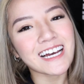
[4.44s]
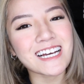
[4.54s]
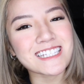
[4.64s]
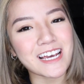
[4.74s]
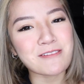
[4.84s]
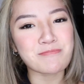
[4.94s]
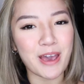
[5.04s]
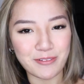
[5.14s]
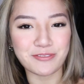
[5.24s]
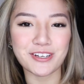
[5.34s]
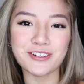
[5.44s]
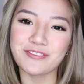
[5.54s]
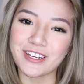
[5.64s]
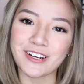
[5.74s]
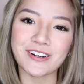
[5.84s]
guys, I am back with a new
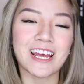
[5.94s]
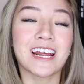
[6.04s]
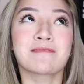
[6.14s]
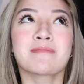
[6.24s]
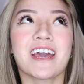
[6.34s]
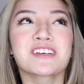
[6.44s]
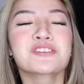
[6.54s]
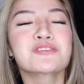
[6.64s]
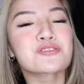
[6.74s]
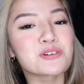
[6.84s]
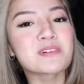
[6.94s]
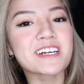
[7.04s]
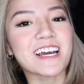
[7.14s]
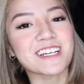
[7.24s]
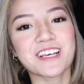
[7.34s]
video and I'm
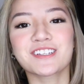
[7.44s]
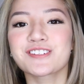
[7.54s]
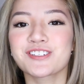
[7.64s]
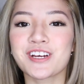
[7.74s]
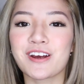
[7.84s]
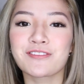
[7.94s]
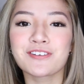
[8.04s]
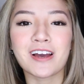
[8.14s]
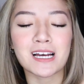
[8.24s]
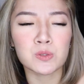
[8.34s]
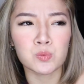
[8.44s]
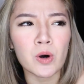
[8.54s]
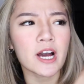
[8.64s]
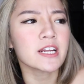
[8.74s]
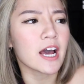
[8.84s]
extremely excited to share with you guys
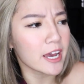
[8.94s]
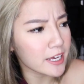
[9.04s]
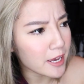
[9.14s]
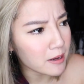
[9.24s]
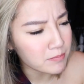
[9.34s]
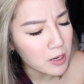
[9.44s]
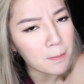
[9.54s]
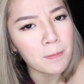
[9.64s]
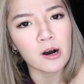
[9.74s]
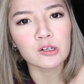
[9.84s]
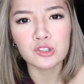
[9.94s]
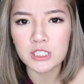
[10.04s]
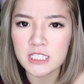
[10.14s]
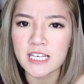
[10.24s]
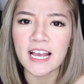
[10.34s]
what I am about to
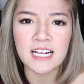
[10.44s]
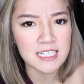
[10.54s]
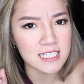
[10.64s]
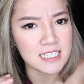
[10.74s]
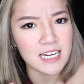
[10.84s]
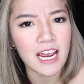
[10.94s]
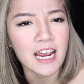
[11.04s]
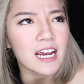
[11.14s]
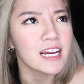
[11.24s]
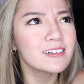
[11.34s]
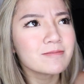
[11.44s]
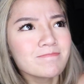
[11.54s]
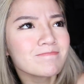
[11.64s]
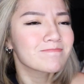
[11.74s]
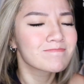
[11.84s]
say today.
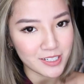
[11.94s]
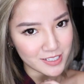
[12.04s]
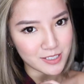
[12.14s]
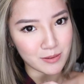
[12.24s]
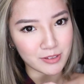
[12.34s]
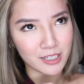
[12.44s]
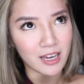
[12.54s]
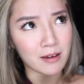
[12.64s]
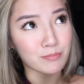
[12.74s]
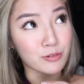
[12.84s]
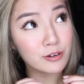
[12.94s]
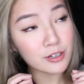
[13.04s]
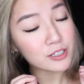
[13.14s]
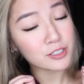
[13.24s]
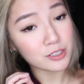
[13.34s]
Because it's something I'm
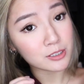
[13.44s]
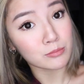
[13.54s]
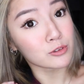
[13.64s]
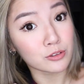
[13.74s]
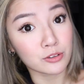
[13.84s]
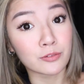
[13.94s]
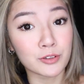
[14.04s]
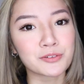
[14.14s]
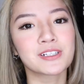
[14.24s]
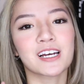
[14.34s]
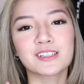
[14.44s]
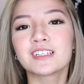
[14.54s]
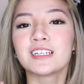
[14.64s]
pretty sure most of you would like to